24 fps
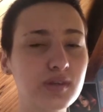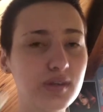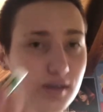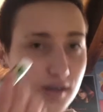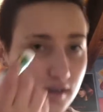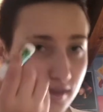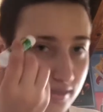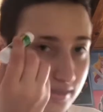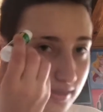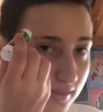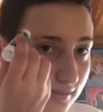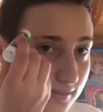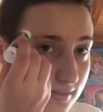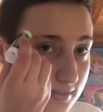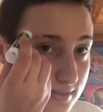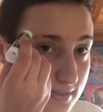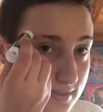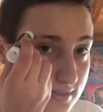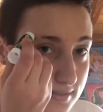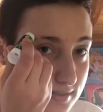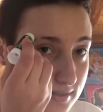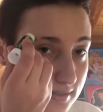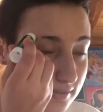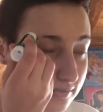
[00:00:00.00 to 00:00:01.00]
I think this
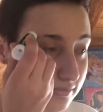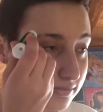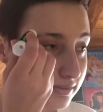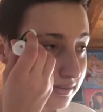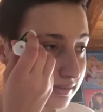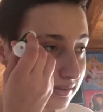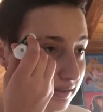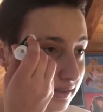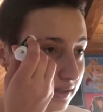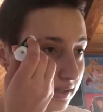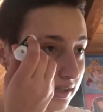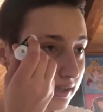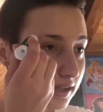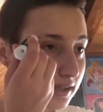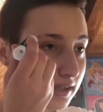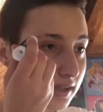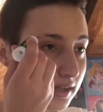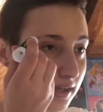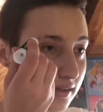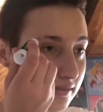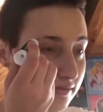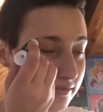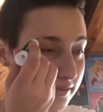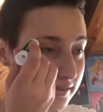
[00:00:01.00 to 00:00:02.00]
is differently
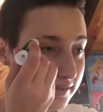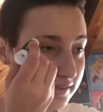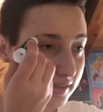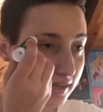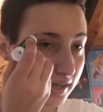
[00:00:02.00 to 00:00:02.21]
every